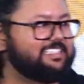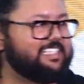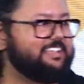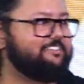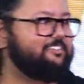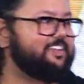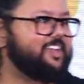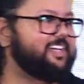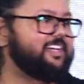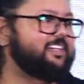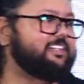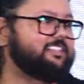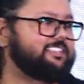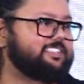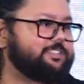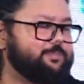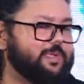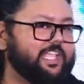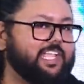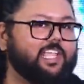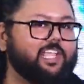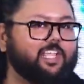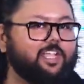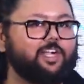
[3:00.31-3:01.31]
event,
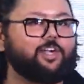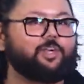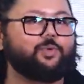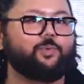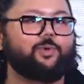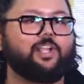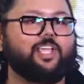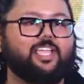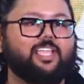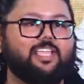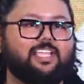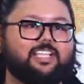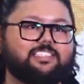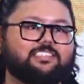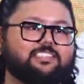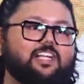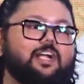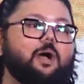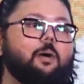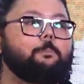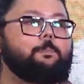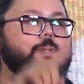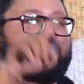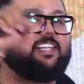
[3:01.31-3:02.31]
speaking here today, is a
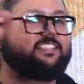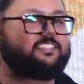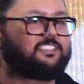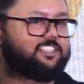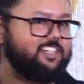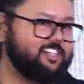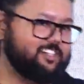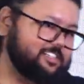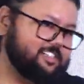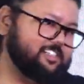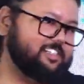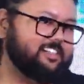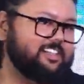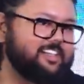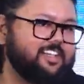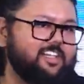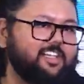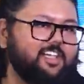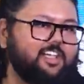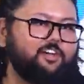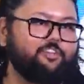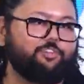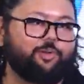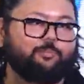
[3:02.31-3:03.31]
complete circle.
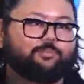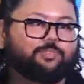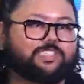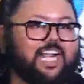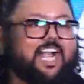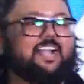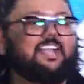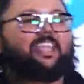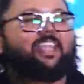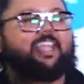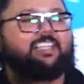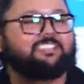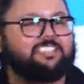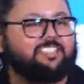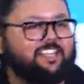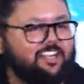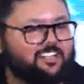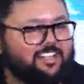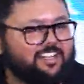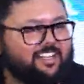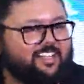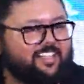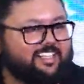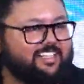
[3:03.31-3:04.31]
From starting as an
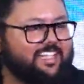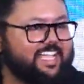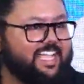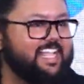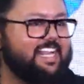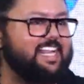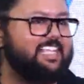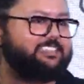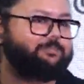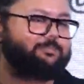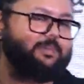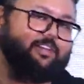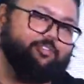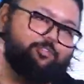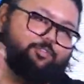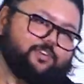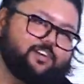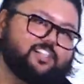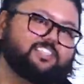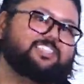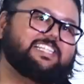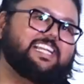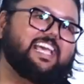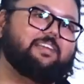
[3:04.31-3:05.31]
attendee there as my
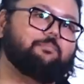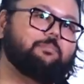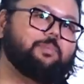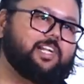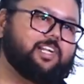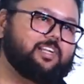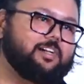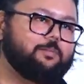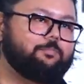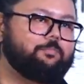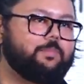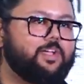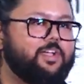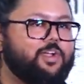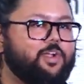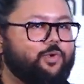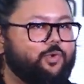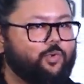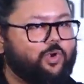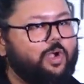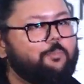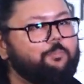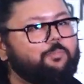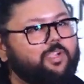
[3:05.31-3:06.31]
first tech meetup
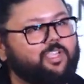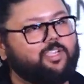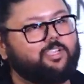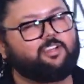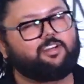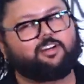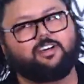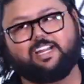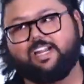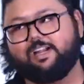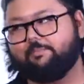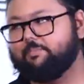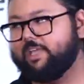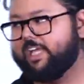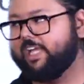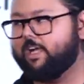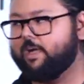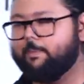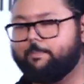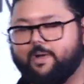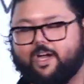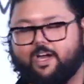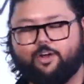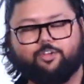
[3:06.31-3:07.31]
to coming here and being
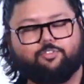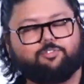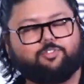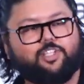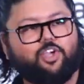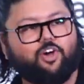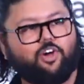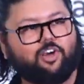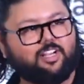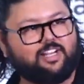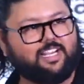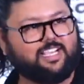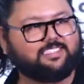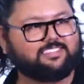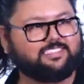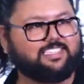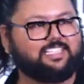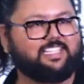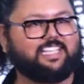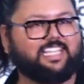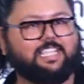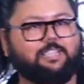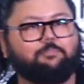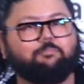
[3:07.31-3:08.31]
a part of the organizing
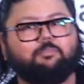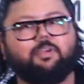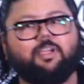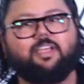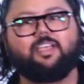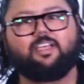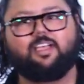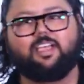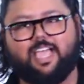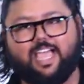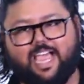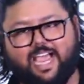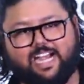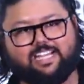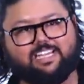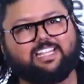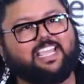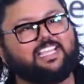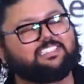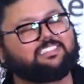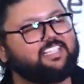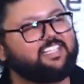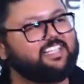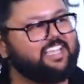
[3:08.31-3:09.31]
team at
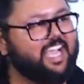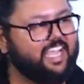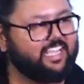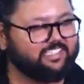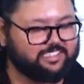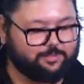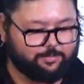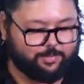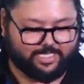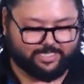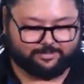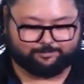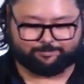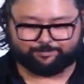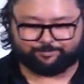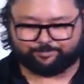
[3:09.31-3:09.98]
KCD Hyderabad.